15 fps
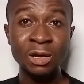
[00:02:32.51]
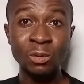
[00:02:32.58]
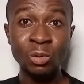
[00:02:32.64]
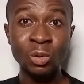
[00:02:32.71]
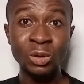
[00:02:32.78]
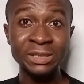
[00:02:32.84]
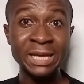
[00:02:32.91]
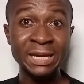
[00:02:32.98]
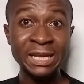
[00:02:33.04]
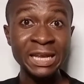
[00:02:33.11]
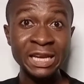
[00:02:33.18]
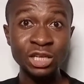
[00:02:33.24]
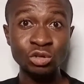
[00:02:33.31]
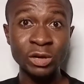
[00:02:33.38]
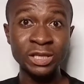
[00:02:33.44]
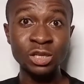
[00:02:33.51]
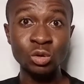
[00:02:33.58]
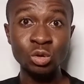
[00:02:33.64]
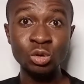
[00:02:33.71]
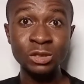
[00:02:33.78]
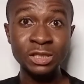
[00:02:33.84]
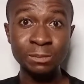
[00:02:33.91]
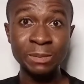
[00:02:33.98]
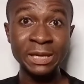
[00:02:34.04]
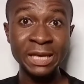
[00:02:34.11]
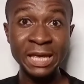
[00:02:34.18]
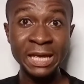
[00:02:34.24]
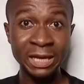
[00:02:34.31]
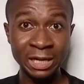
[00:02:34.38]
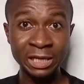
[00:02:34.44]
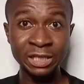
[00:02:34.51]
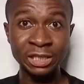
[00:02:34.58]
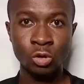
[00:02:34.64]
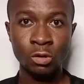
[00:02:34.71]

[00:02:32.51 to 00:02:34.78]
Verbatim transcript: was an illiterate. He couldn't speak English.